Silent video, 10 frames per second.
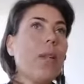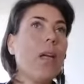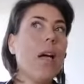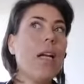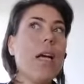
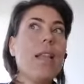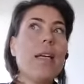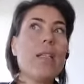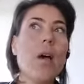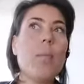Another
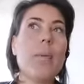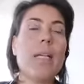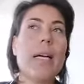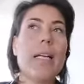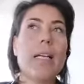example that
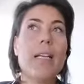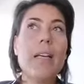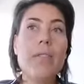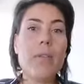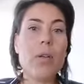I can
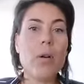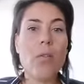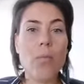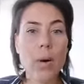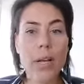give you
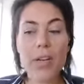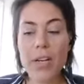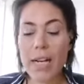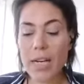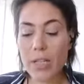of where you
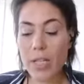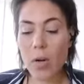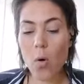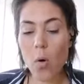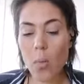can actually
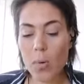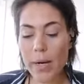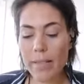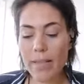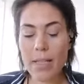
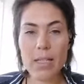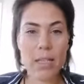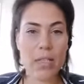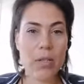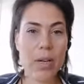incorporate things
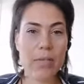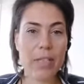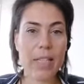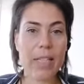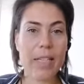into
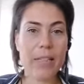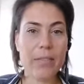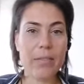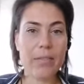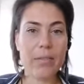everyday life.
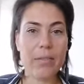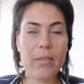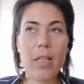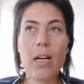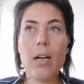
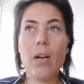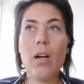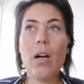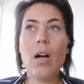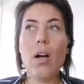Now,
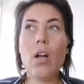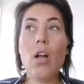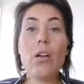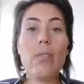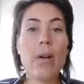a
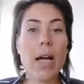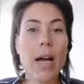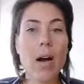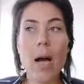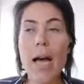lot of
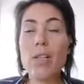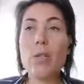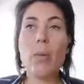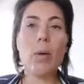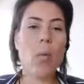how do
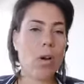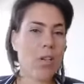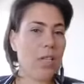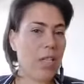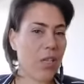we
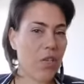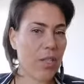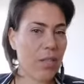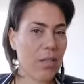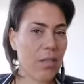wash
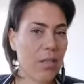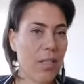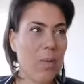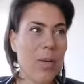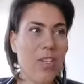dishes?
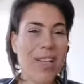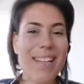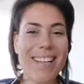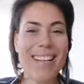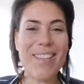Especially
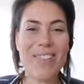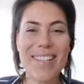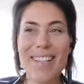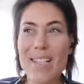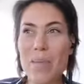in a country
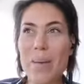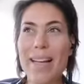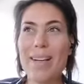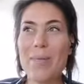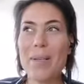like
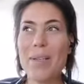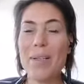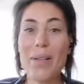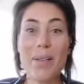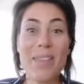Spain, where a
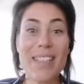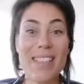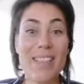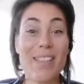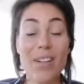lot of us
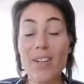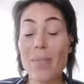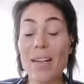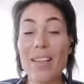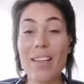live,
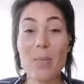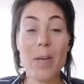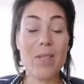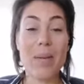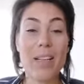
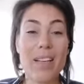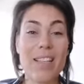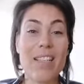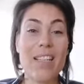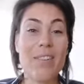most of my
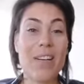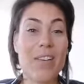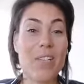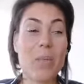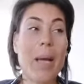clients live here
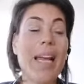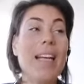in Spain.